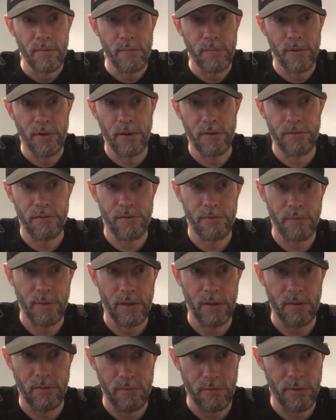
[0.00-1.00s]
percussionist
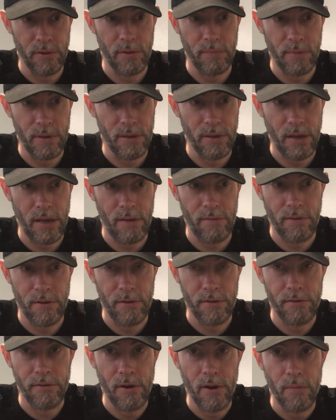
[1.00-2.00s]
playing the really big heavier
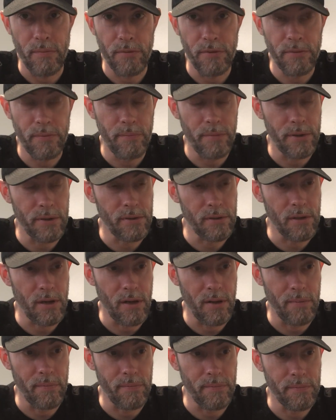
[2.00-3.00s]
drums but
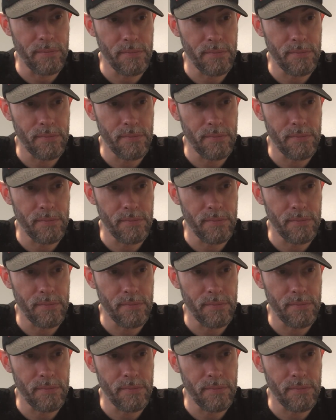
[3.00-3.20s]
um,